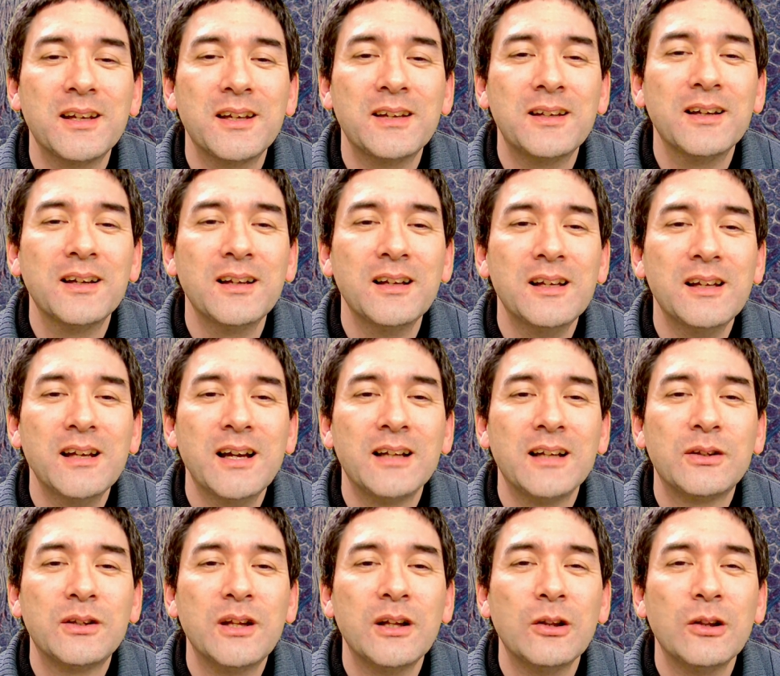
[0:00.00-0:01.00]
Yeah, and
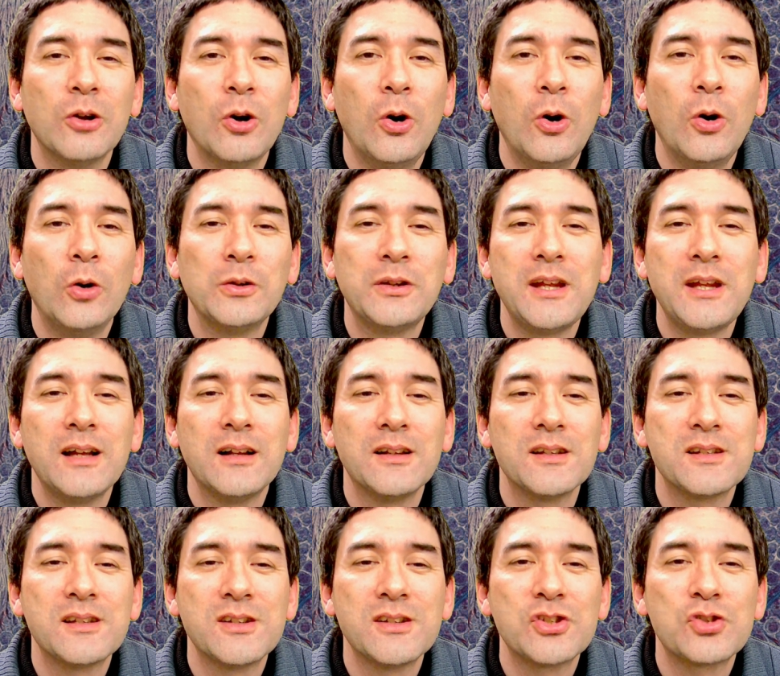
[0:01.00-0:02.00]
the long
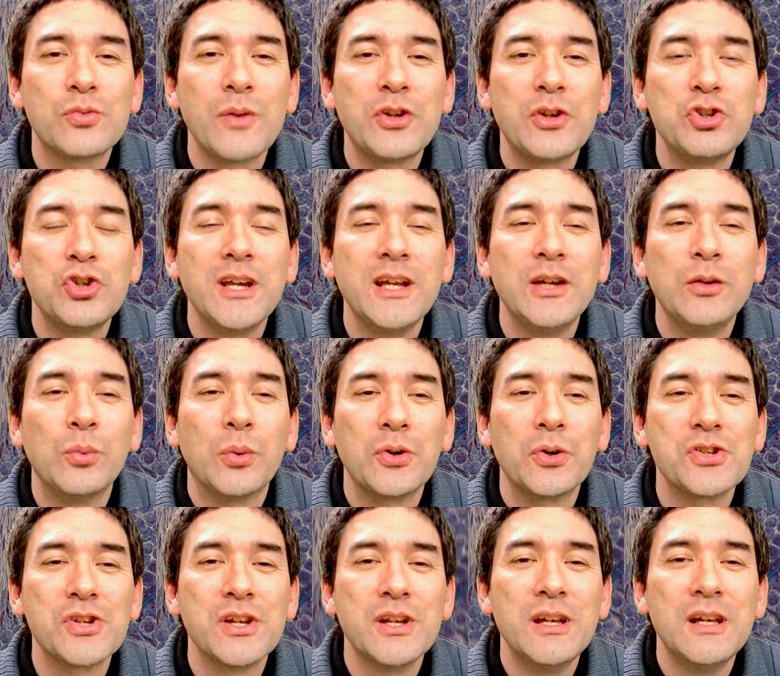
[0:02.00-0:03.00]
tails stretching
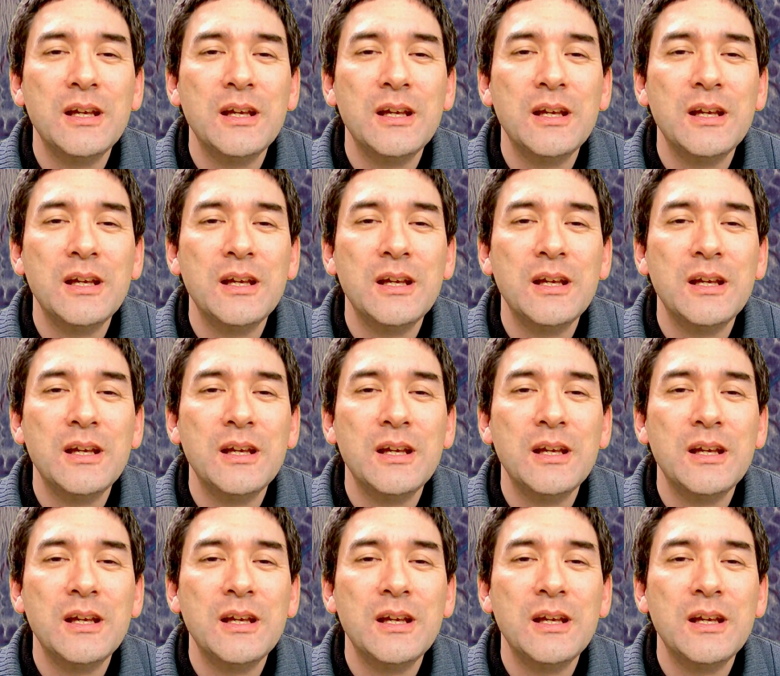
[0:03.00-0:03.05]
inwards.